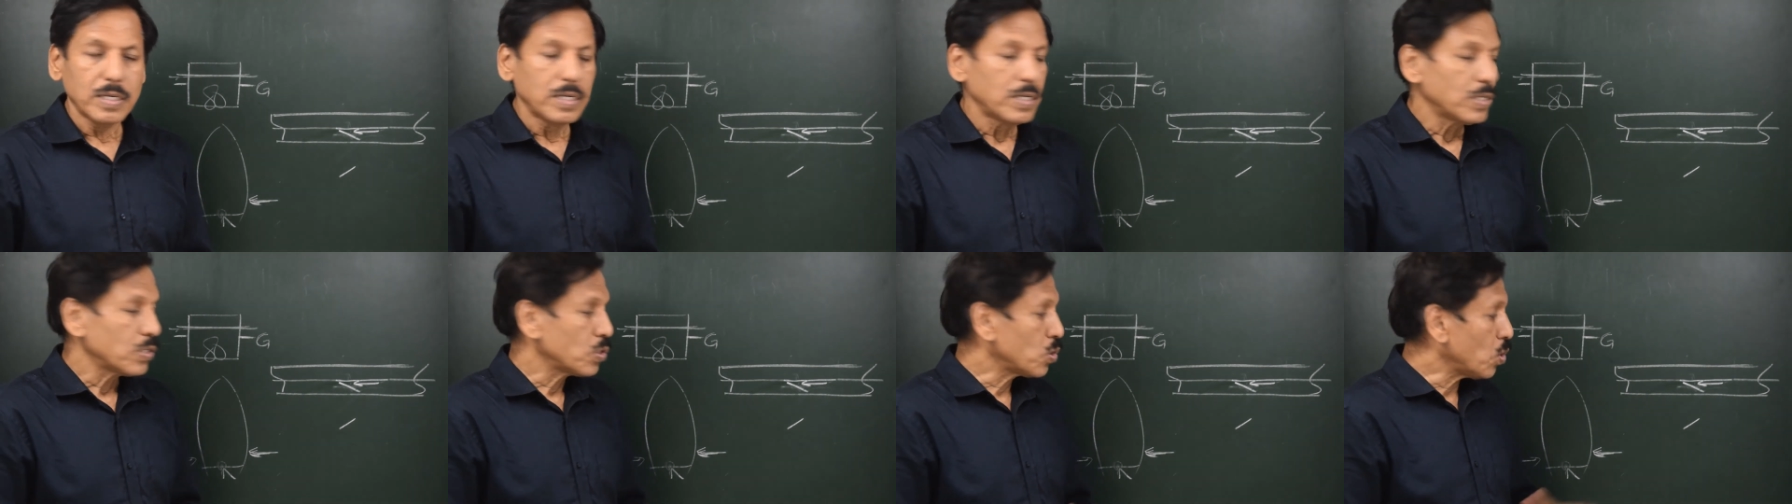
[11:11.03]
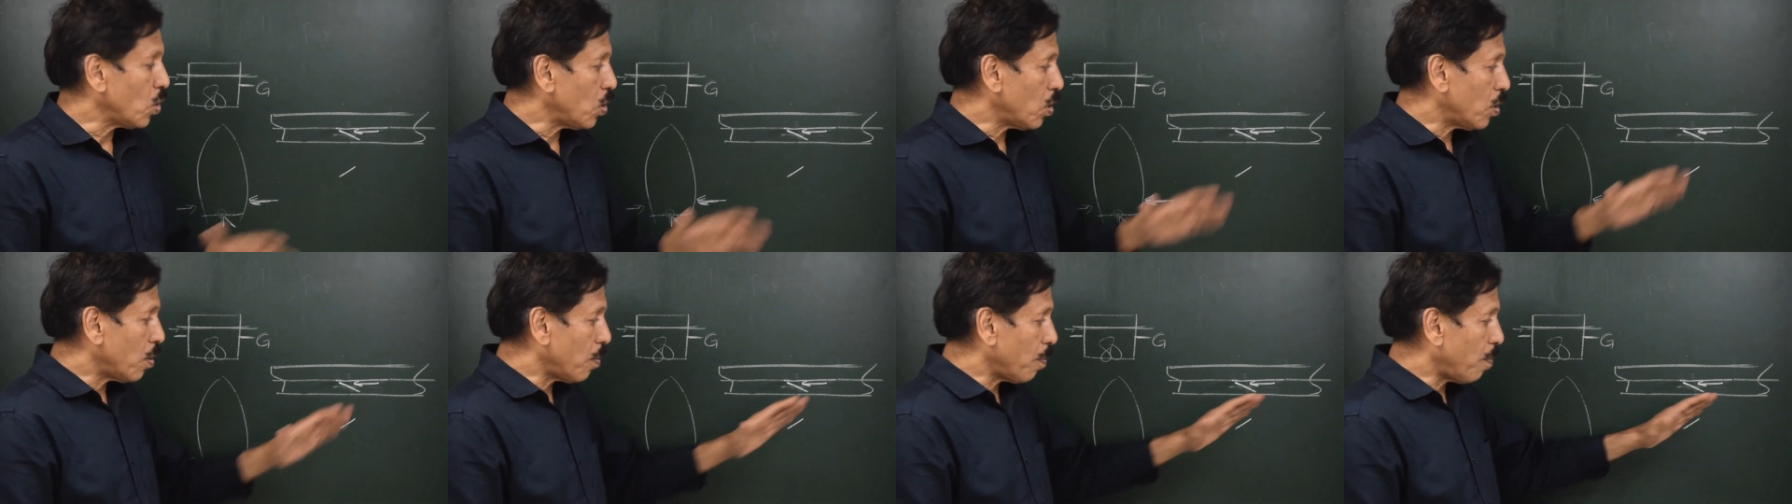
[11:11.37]

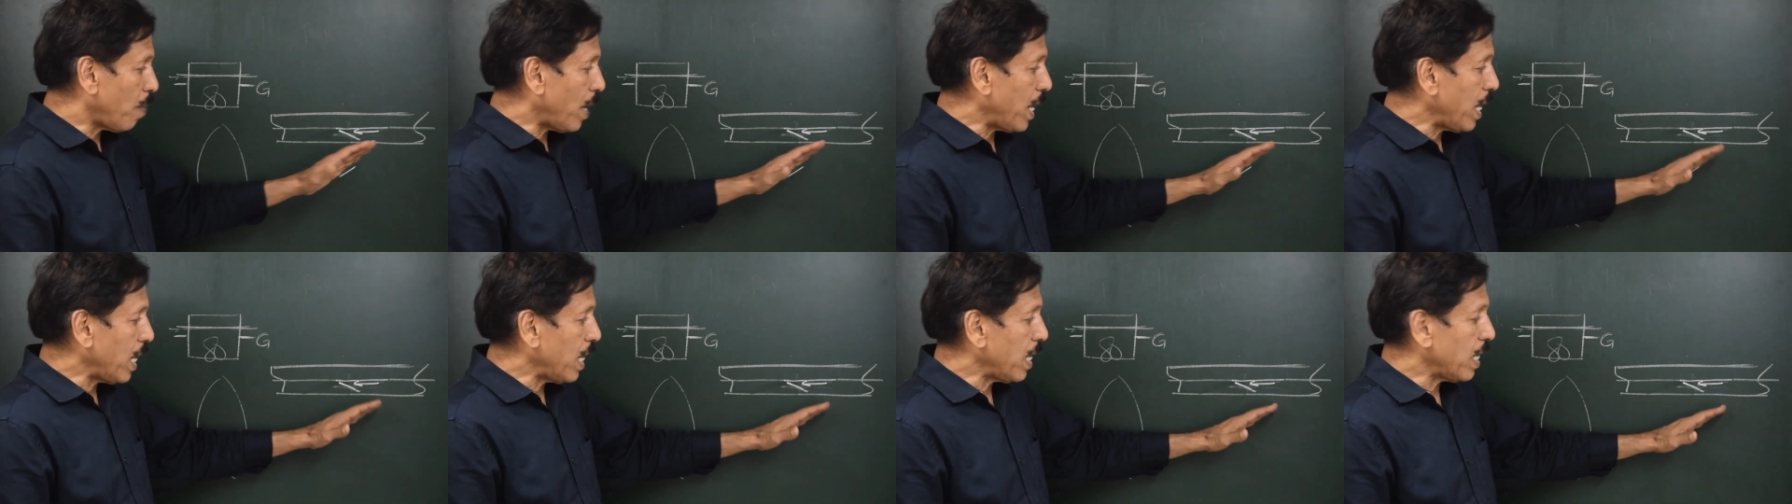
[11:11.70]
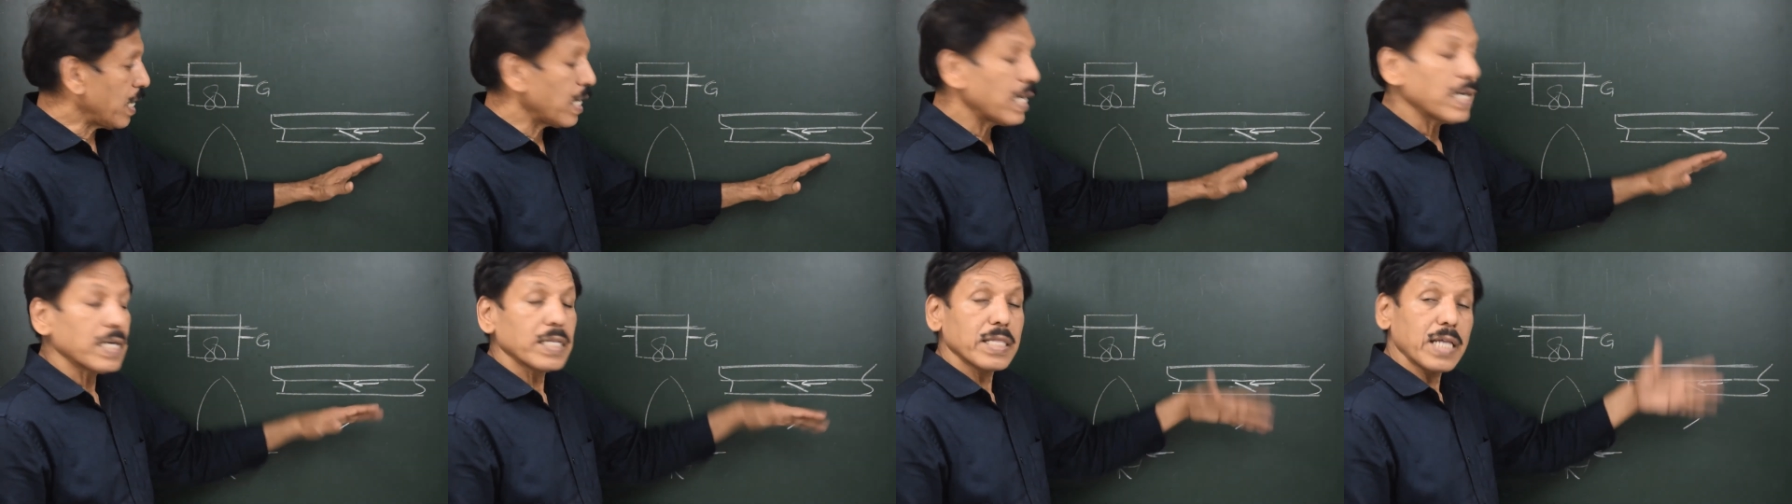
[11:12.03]
So by
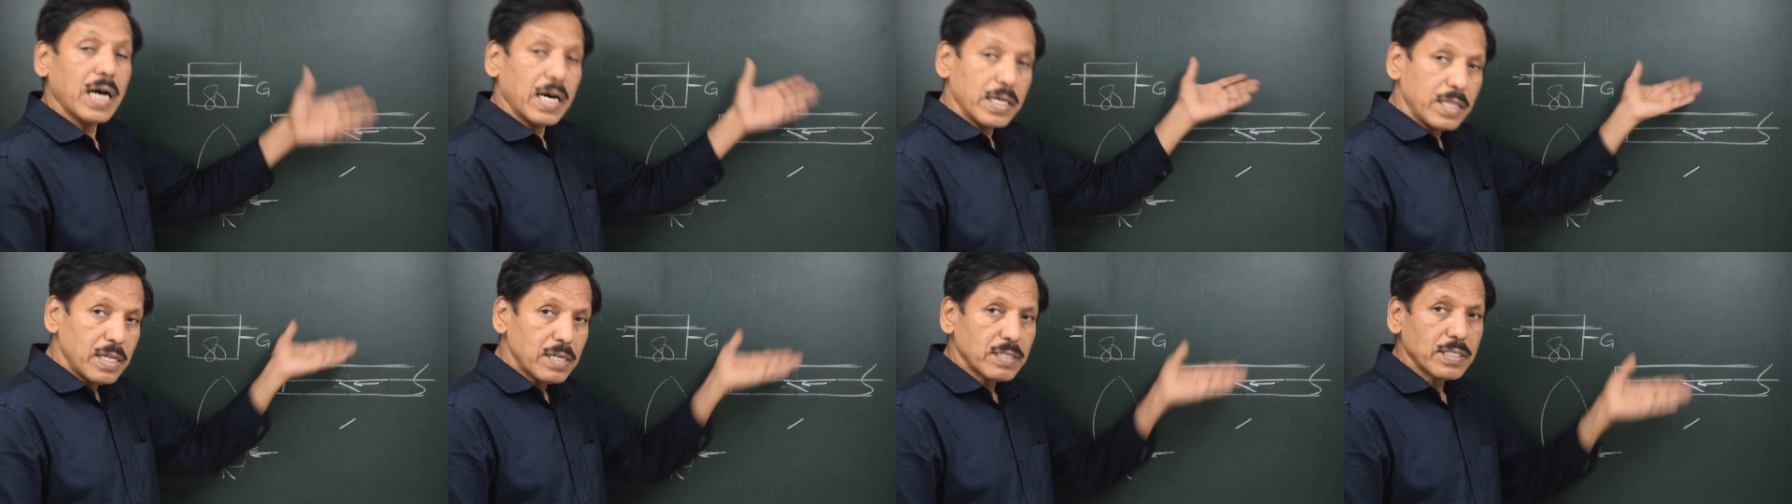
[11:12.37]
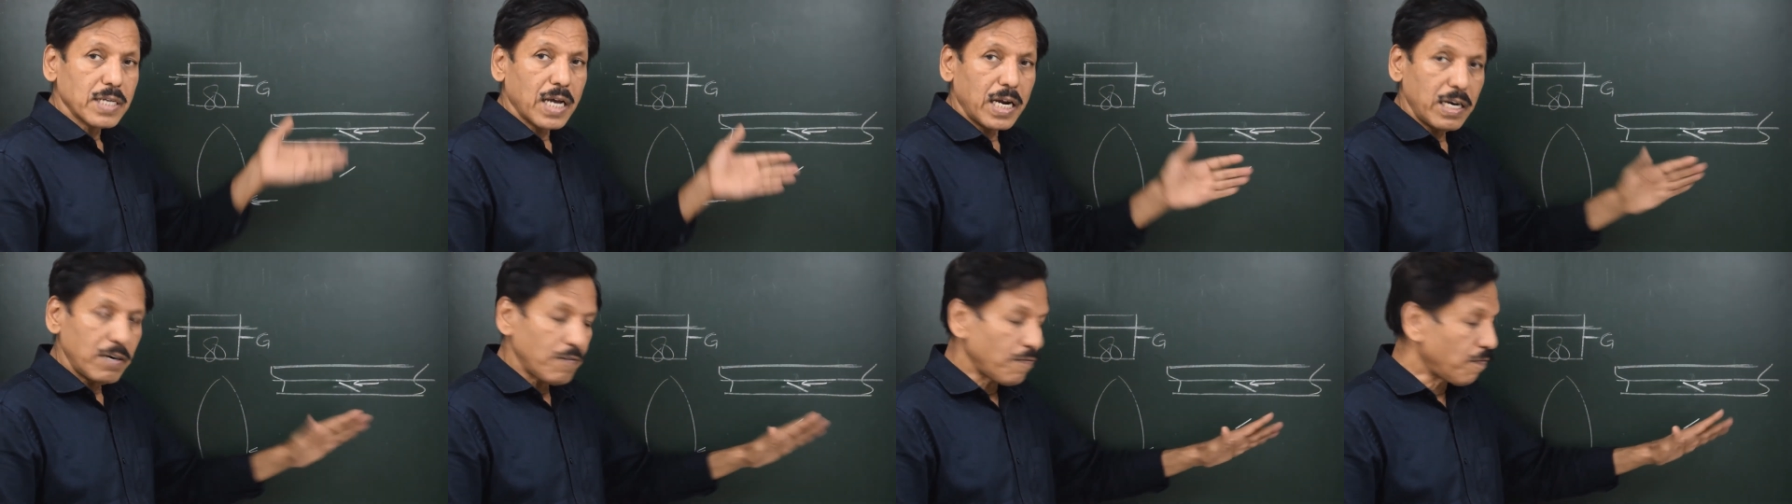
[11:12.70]
the other
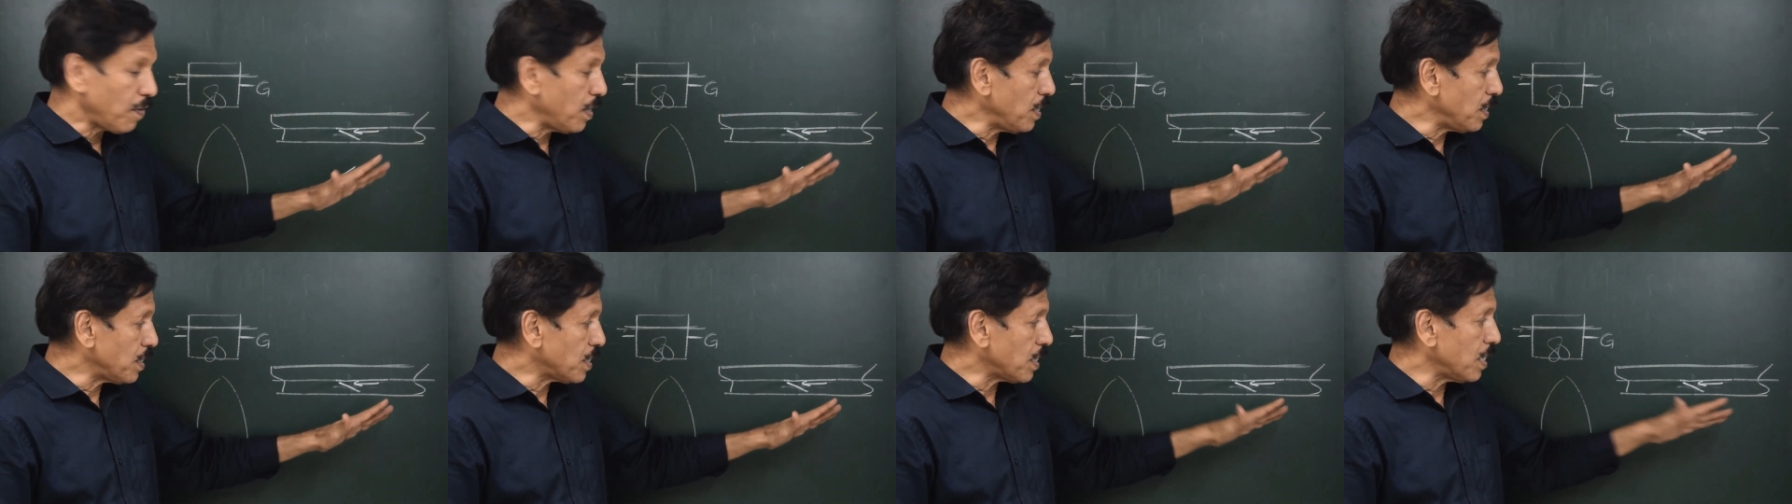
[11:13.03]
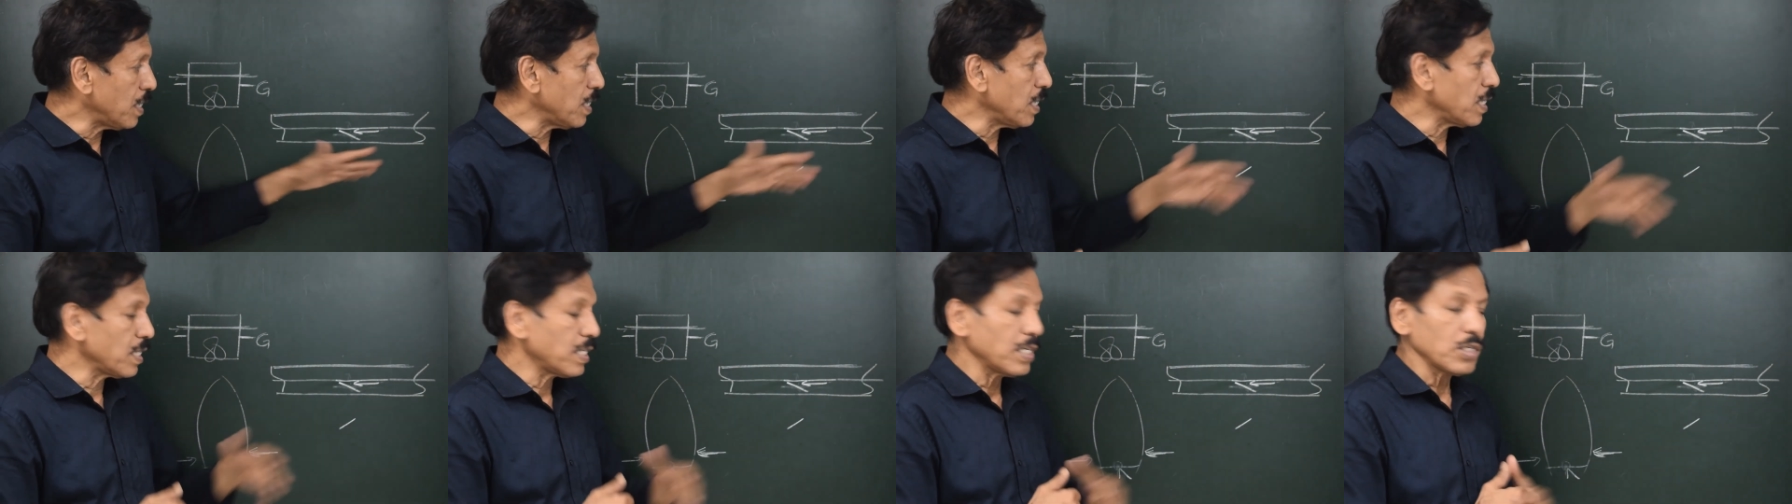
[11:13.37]
side fin
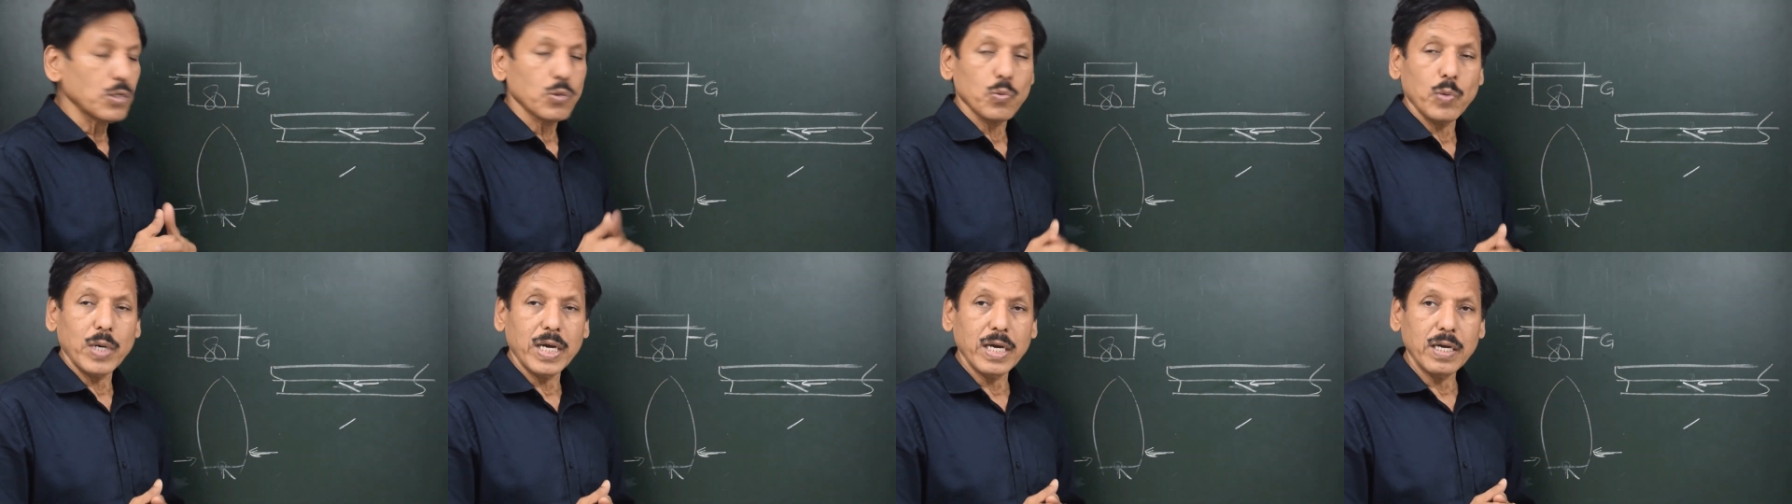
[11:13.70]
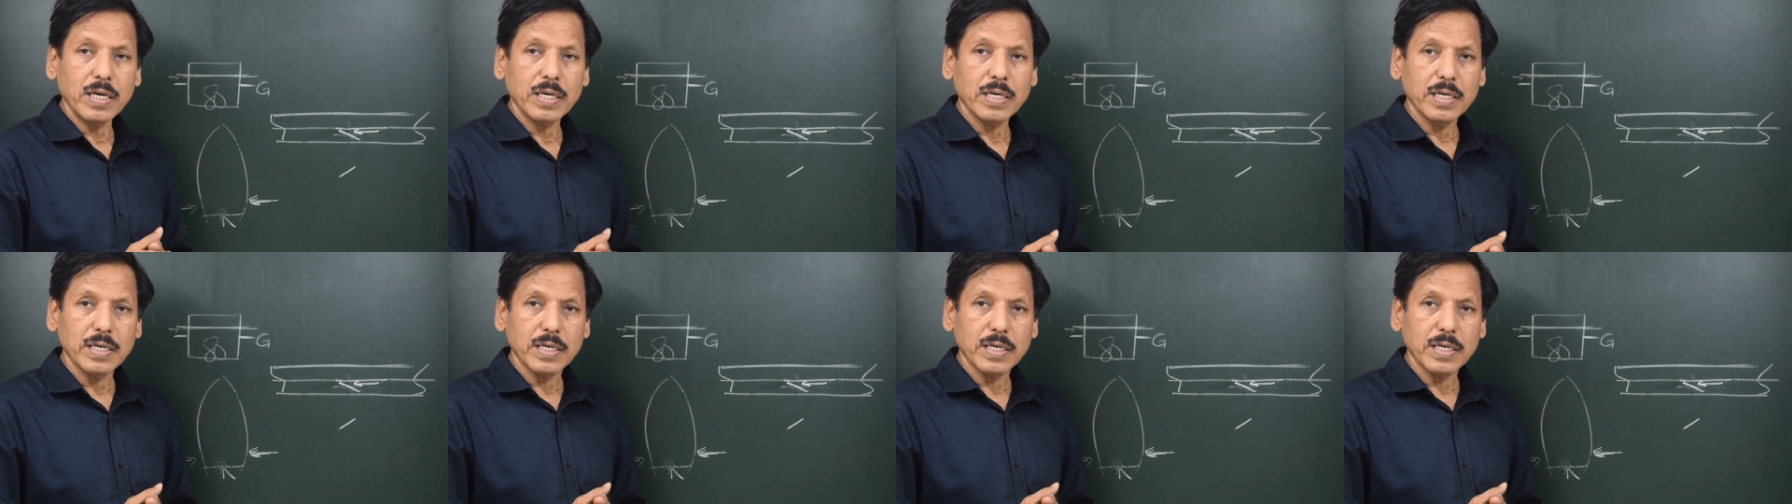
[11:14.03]
turning this way,